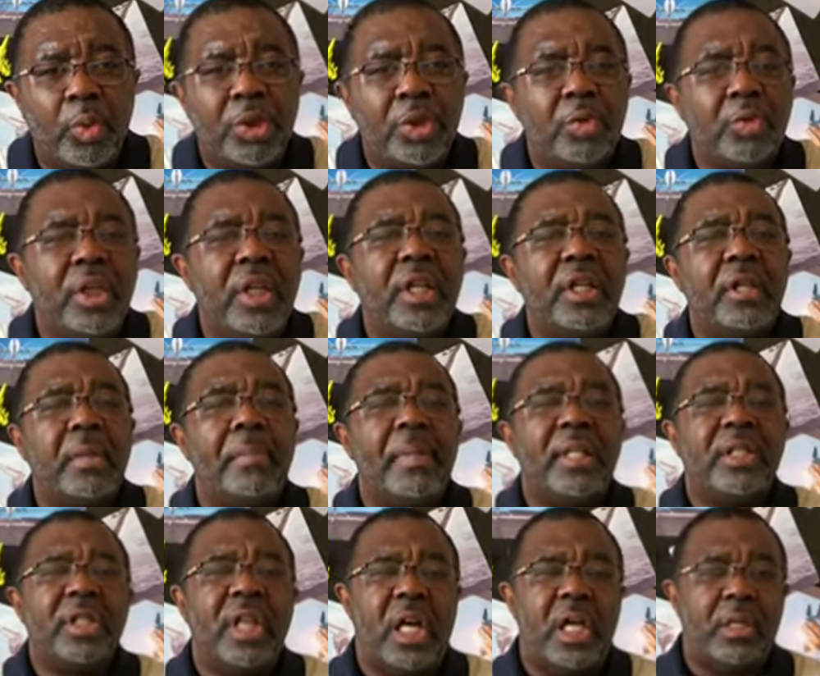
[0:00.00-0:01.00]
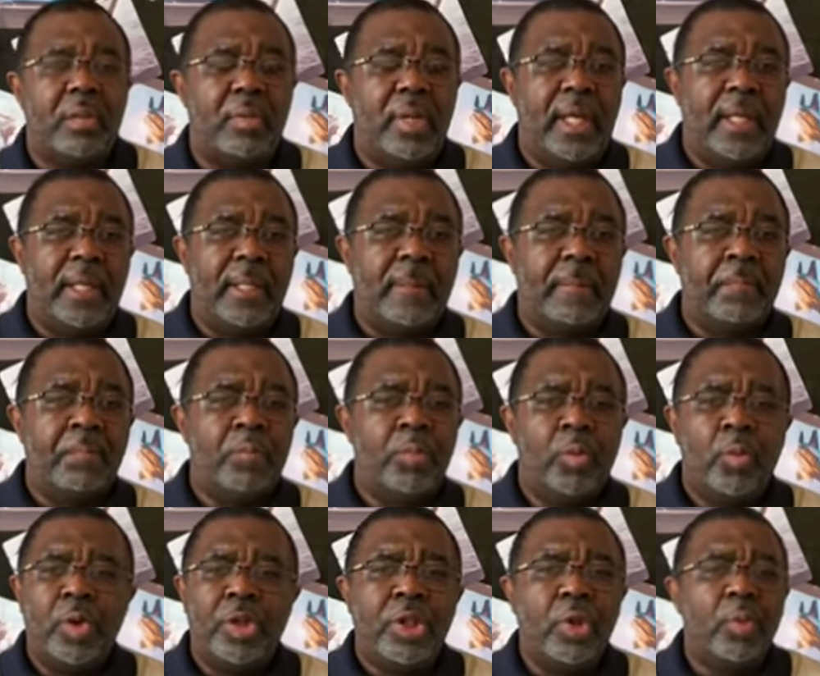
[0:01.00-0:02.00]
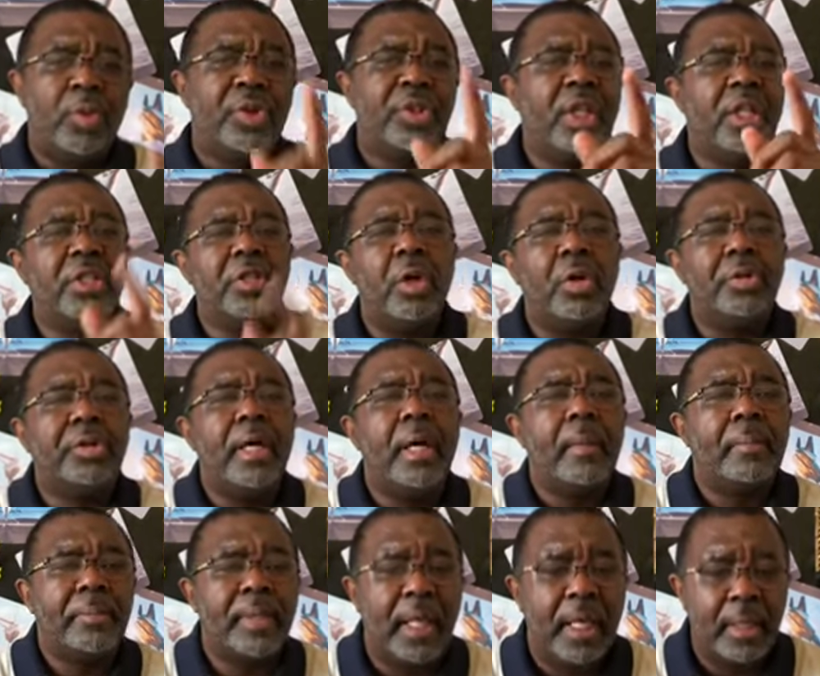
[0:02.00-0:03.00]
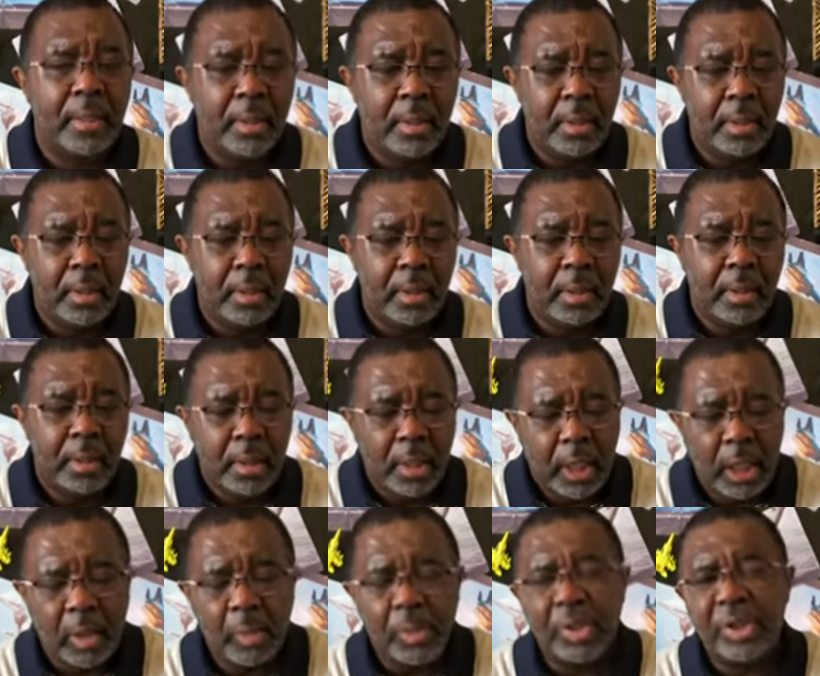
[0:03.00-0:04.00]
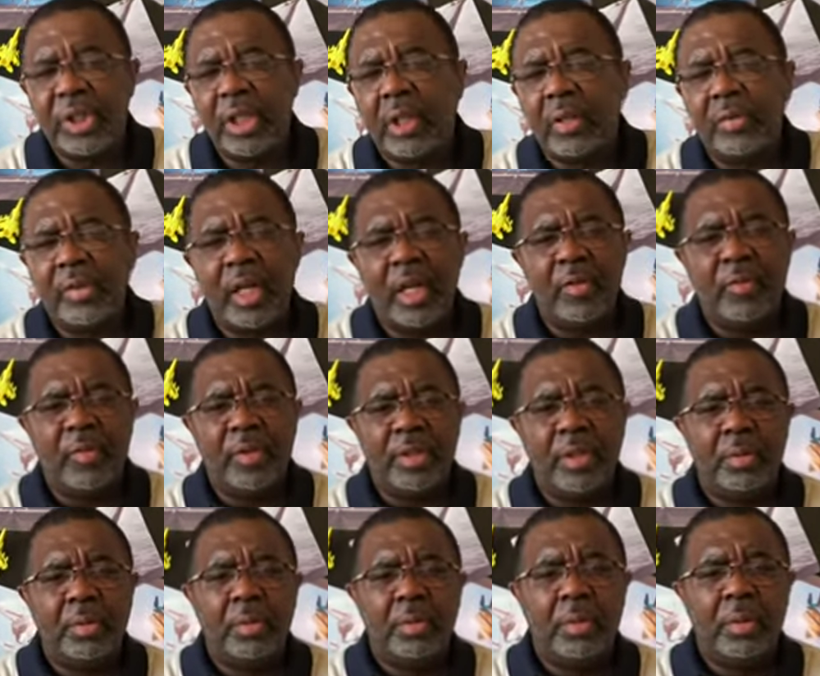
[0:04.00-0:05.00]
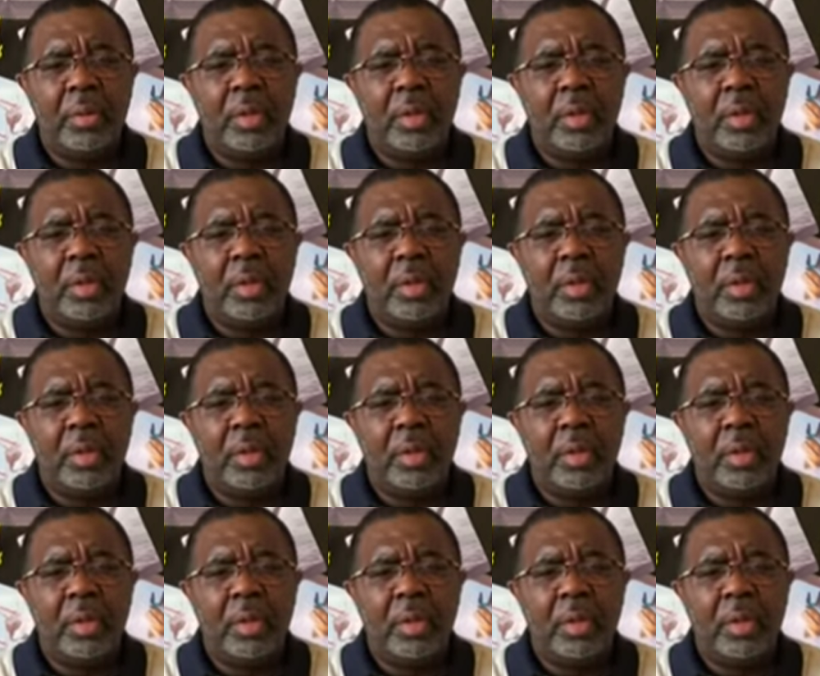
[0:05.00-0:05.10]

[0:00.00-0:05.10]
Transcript: when you needed to be tolerated. When you was in your dumb day, he was still there for you.